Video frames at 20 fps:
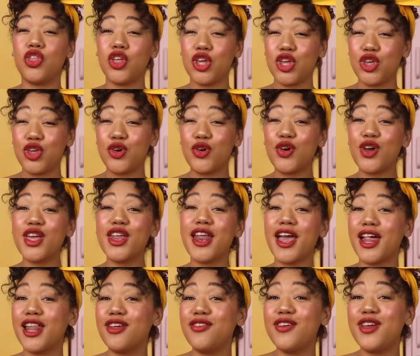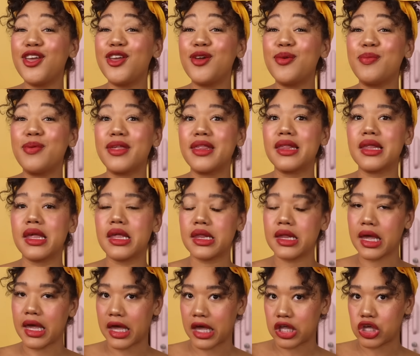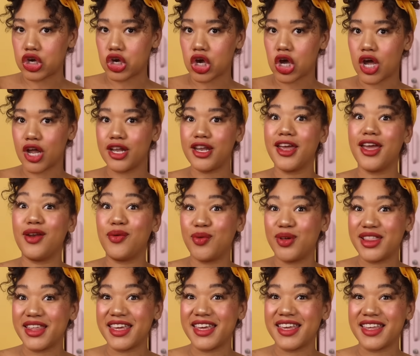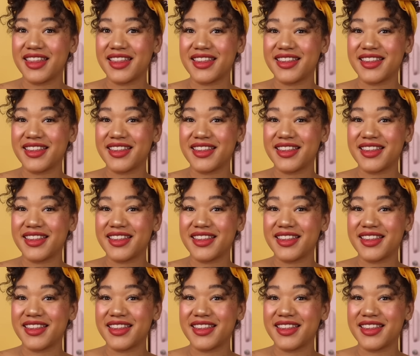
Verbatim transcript: that you can elevate your business and your content with ease.